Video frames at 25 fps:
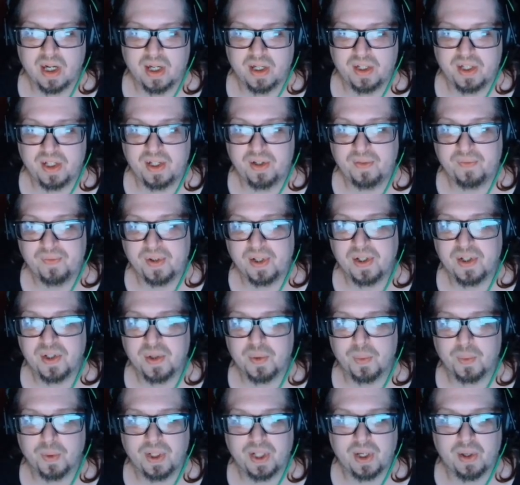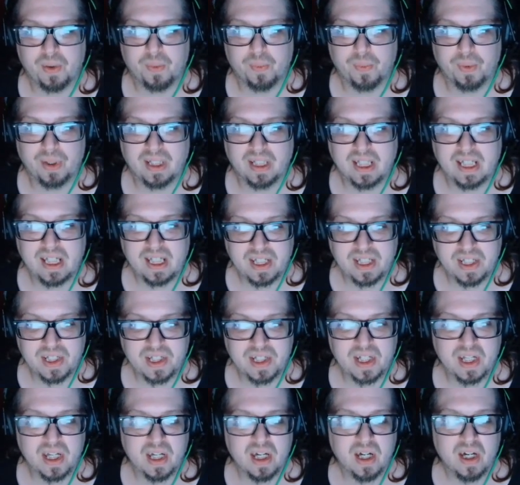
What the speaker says: defense when they are released.